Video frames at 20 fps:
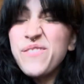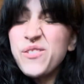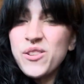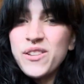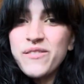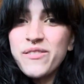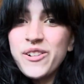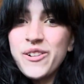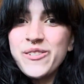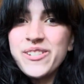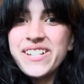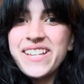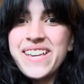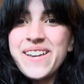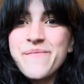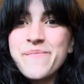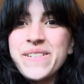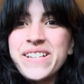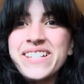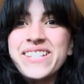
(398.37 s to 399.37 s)
you live close to
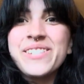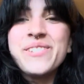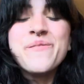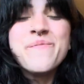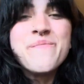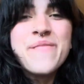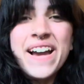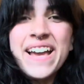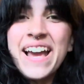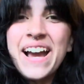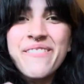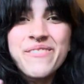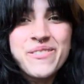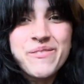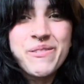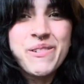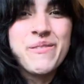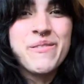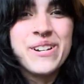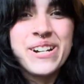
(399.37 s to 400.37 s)
campus, you might have to
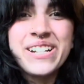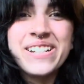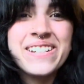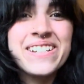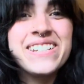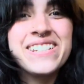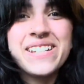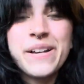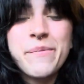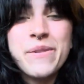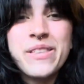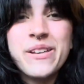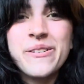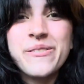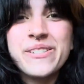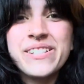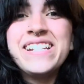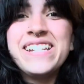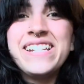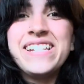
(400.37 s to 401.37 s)
rework some of
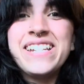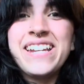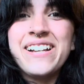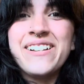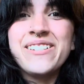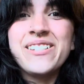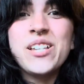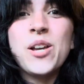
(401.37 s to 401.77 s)
those details.